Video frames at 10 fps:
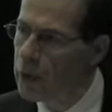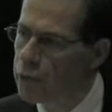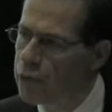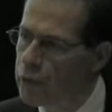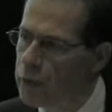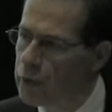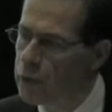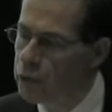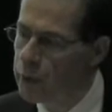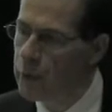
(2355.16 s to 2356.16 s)
Policy,
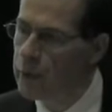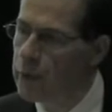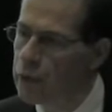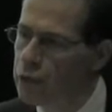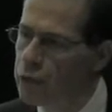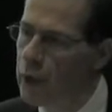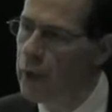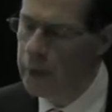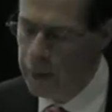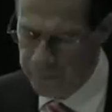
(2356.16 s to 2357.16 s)
Disability in
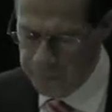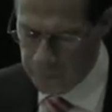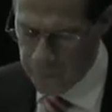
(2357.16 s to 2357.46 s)
Australia,